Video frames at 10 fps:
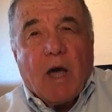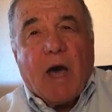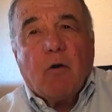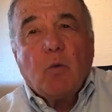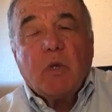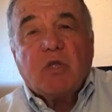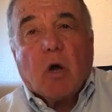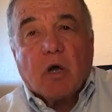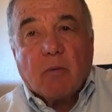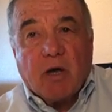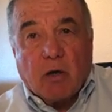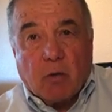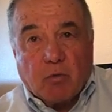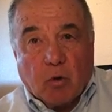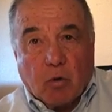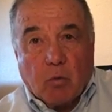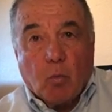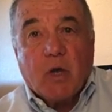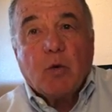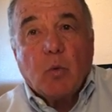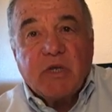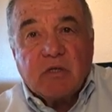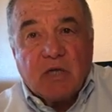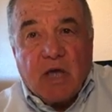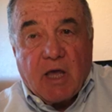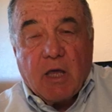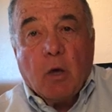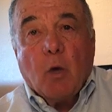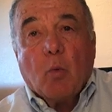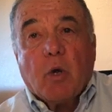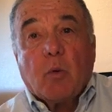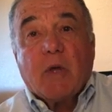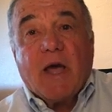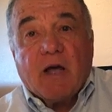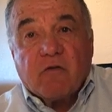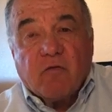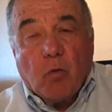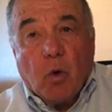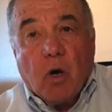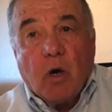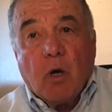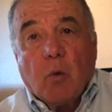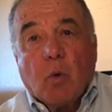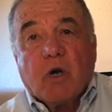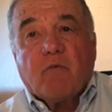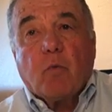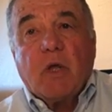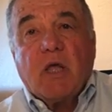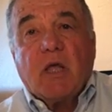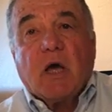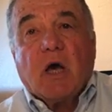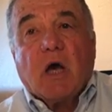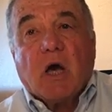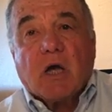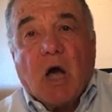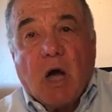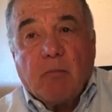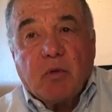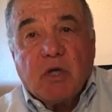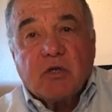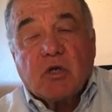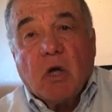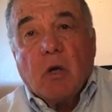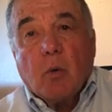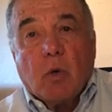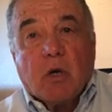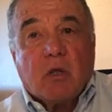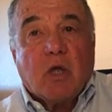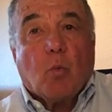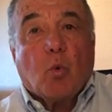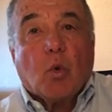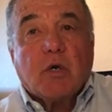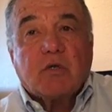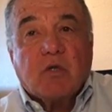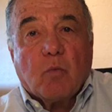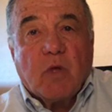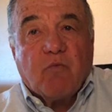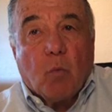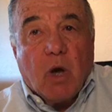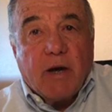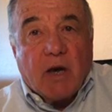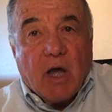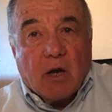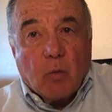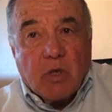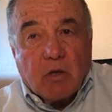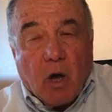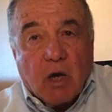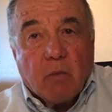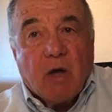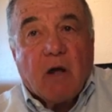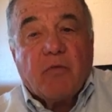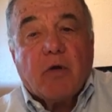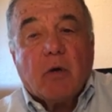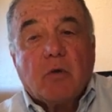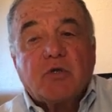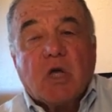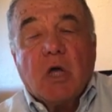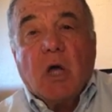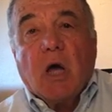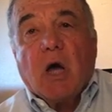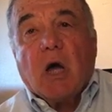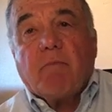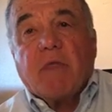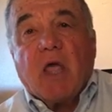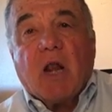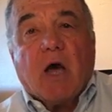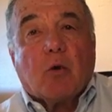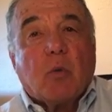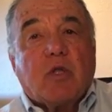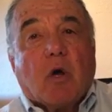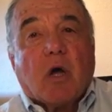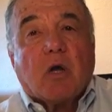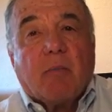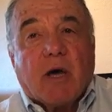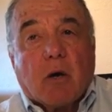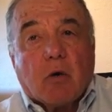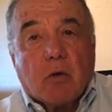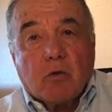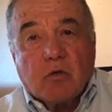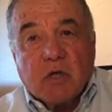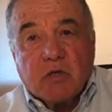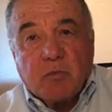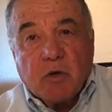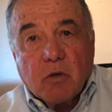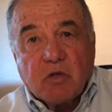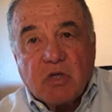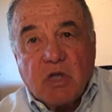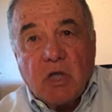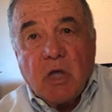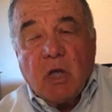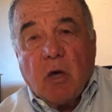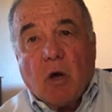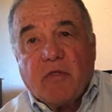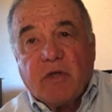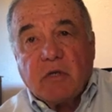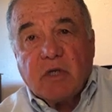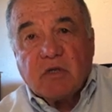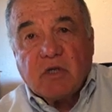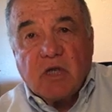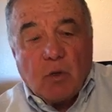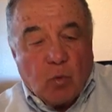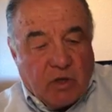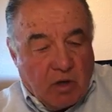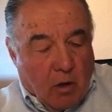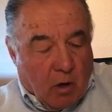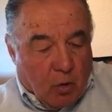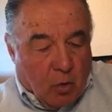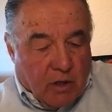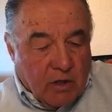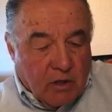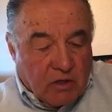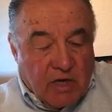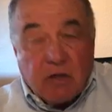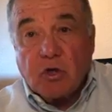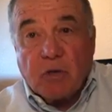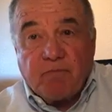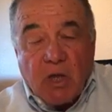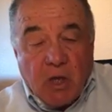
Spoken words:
How do we talk about our program? What do we say? What do we ask for? What have we accomplished? What are the awards that we've won, and how do we talk about those? And how do we talk about our own transparency, authenticity within our organization?